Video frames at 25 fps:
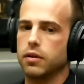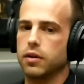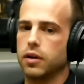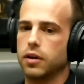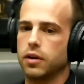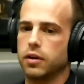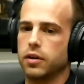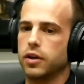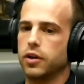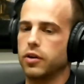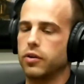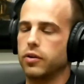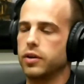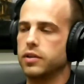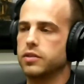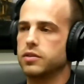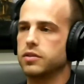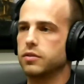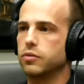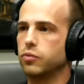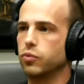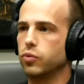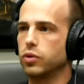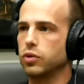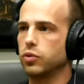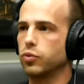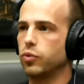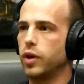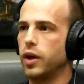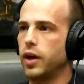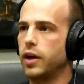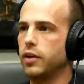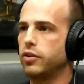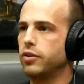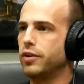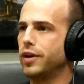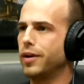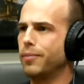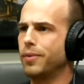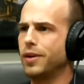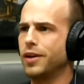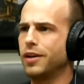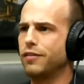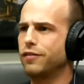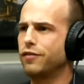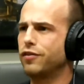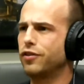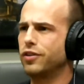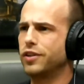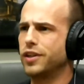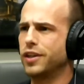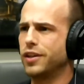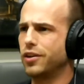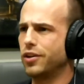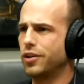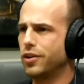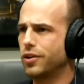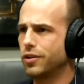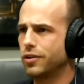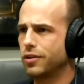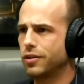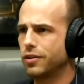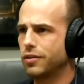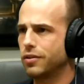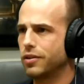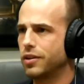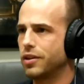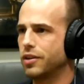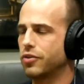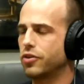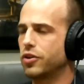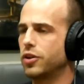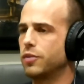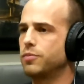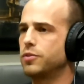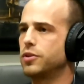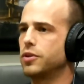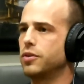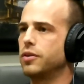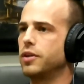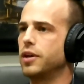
worldwide, you're not paying for dinner in crypto